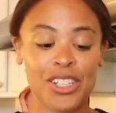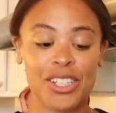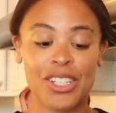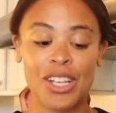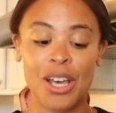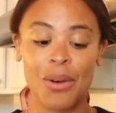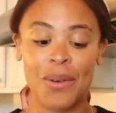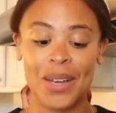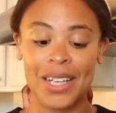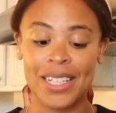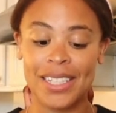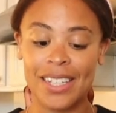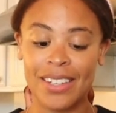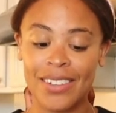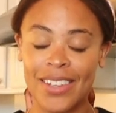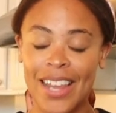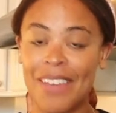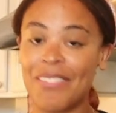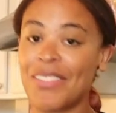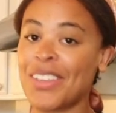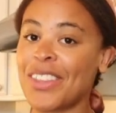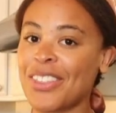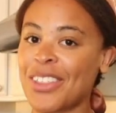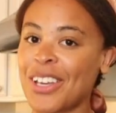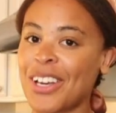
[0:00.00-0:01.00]
So it's
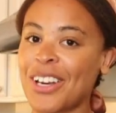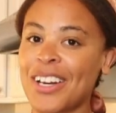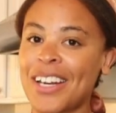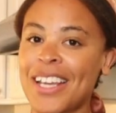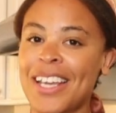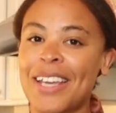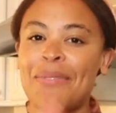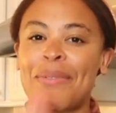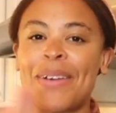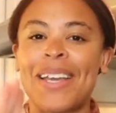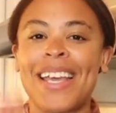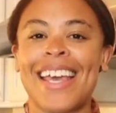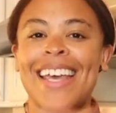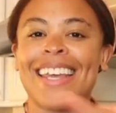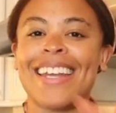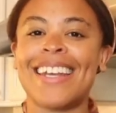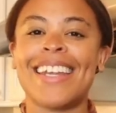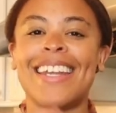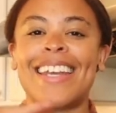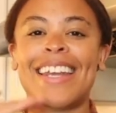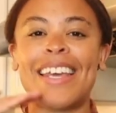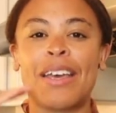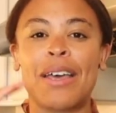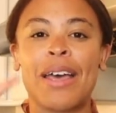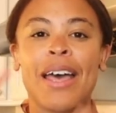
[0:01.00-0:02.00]
11.30, we
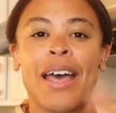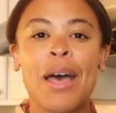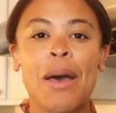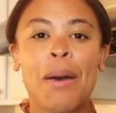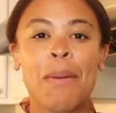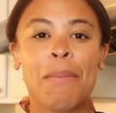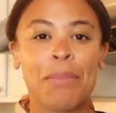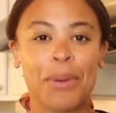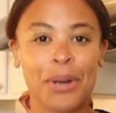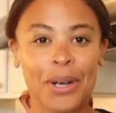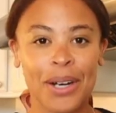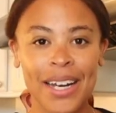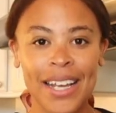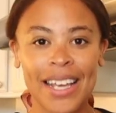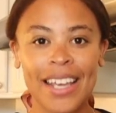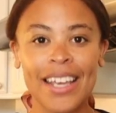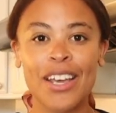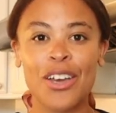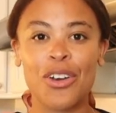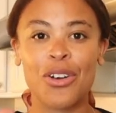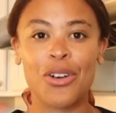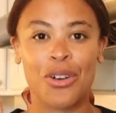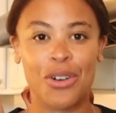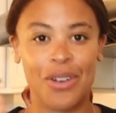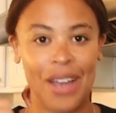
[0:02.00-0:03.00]
ended it
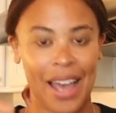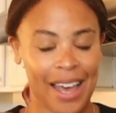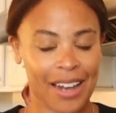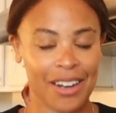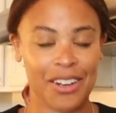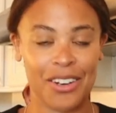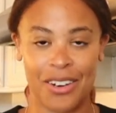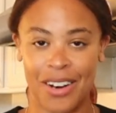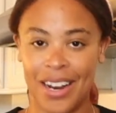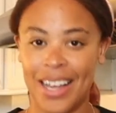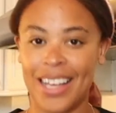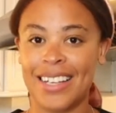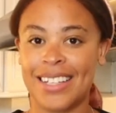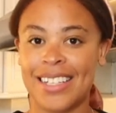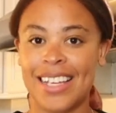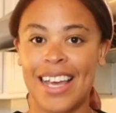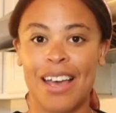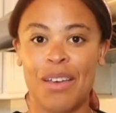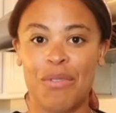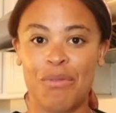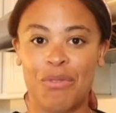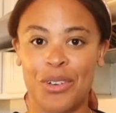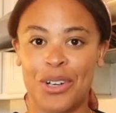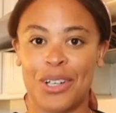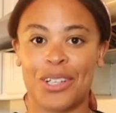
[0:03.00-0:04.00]
pretty at a great
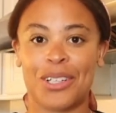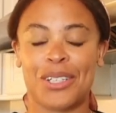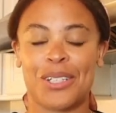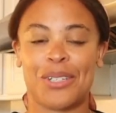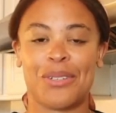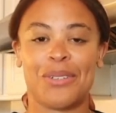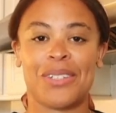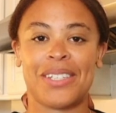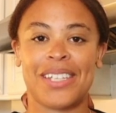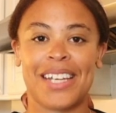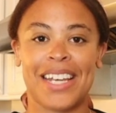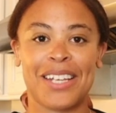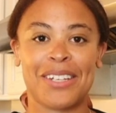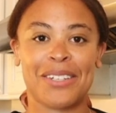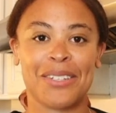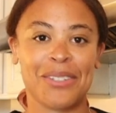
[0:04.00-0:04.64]
time for a Tuesday.